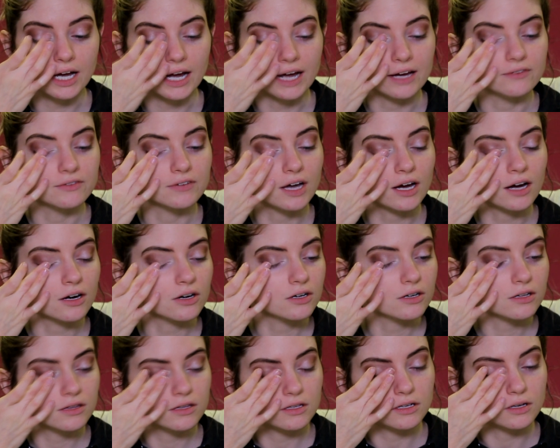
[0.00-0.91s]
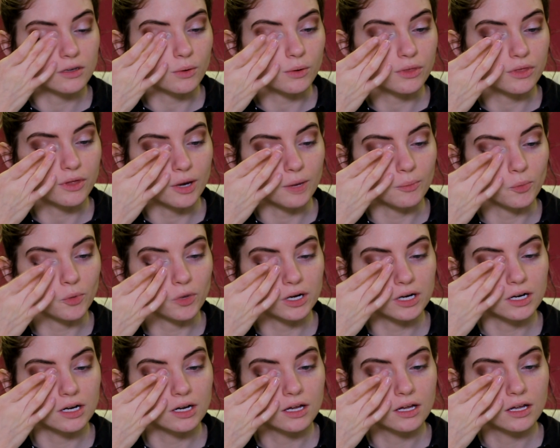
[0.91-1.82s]
I have not heard of the no thumb
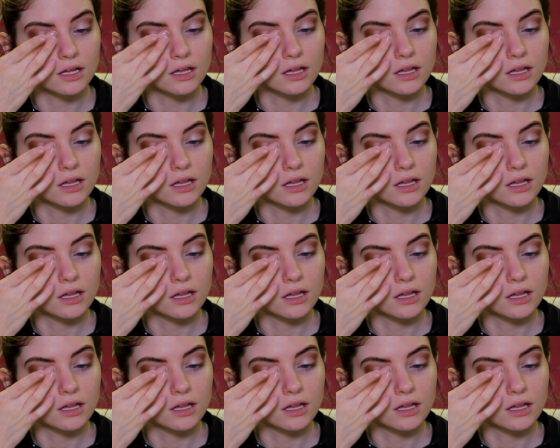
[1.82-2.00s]
one,